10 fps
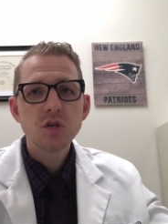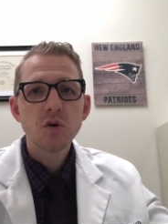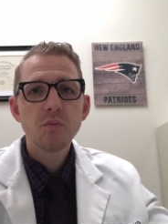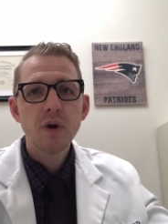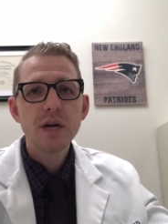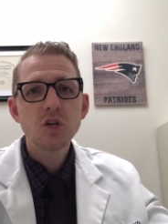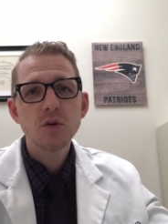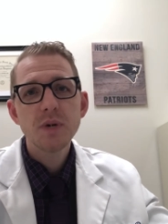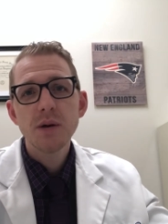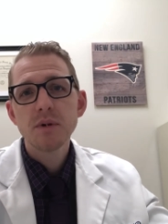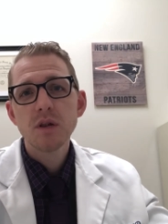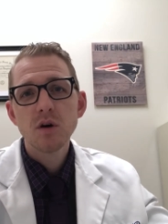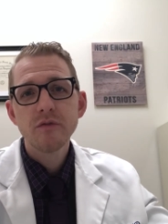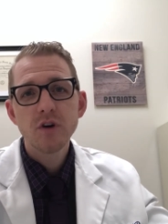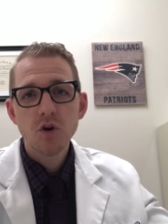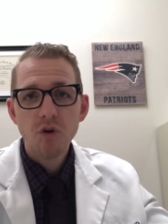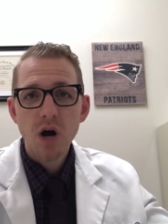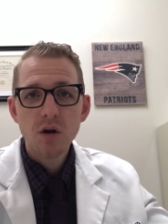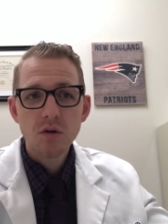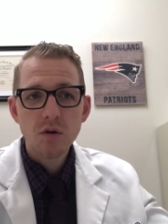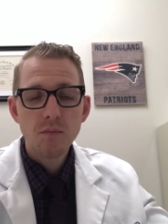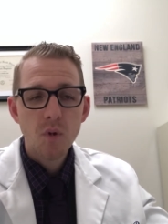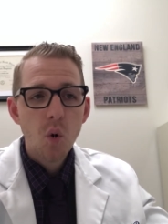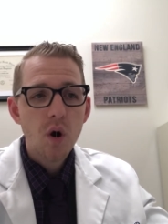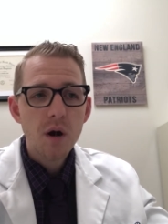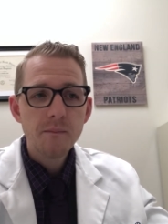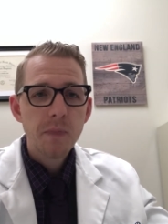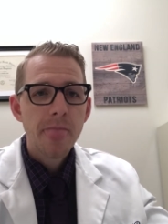So Brady should be able to look for Gronk a little more.